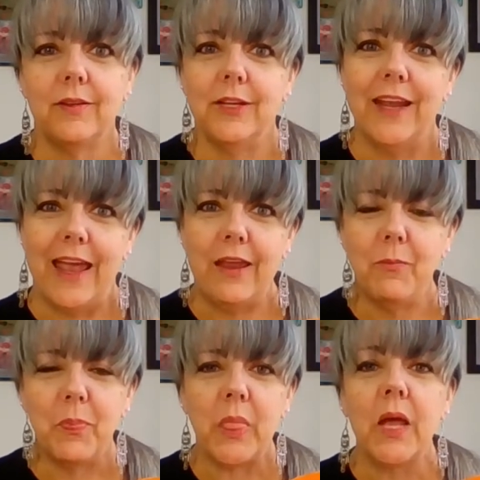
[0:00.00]
to
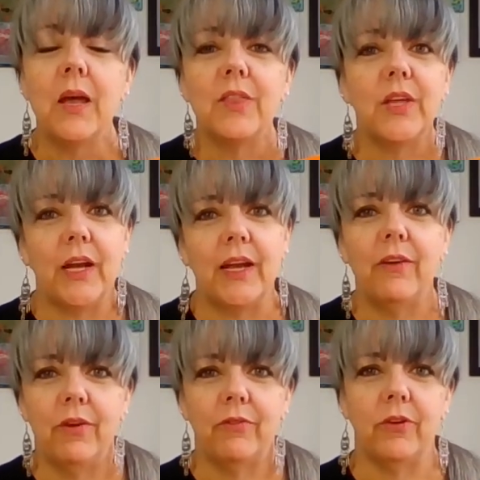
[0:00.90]
date that I
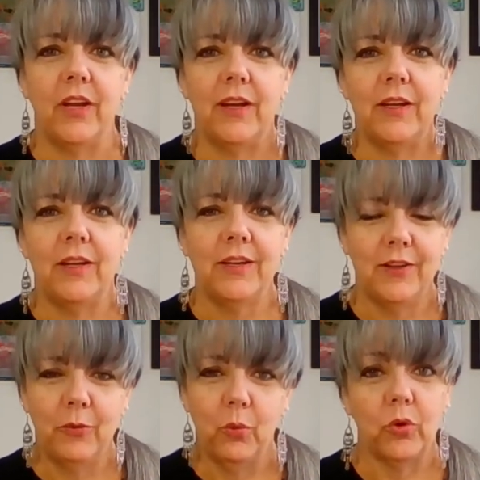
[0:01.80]
have ever done.
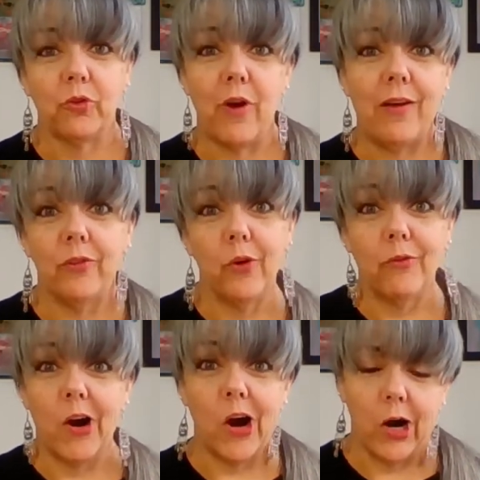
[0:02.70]
The worst craft
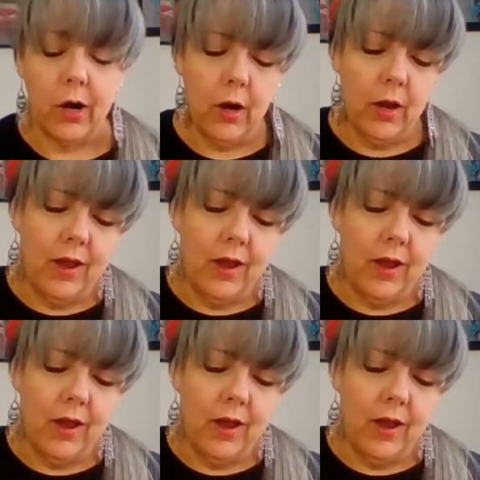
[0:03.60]
so far.